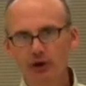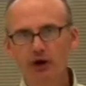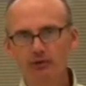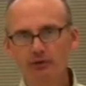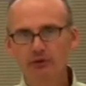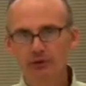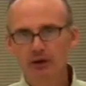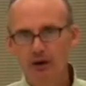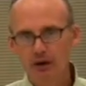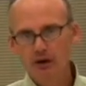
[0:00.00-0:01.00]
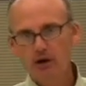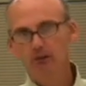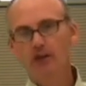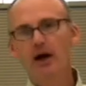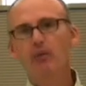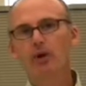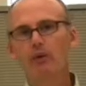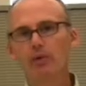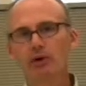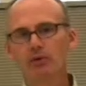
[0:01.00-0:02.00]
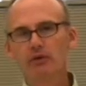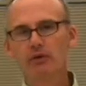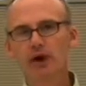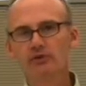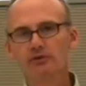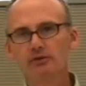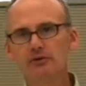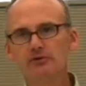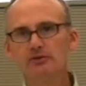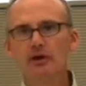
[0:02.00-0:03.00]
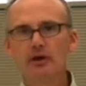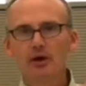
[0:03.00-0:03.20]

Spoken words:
awful lot when I'm working with young students.